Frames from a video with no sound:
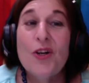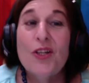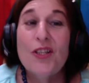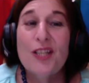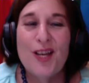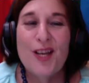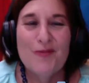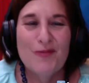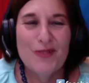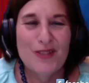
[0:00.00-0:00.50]
part of
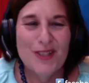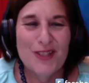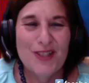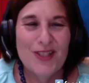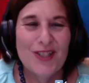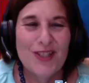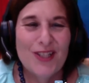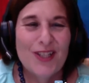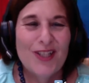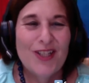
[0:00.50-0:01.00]
the
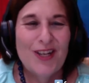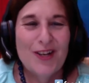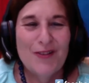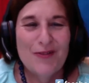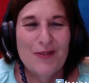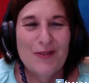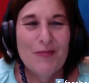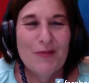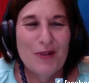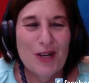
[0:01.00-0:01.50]
emphasis
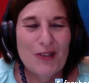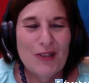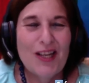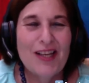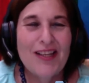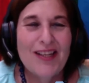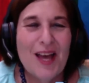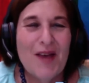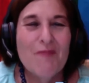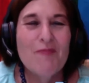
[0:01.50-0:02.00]
of a prayer
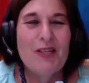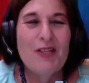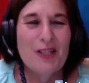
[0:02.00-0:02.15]
like that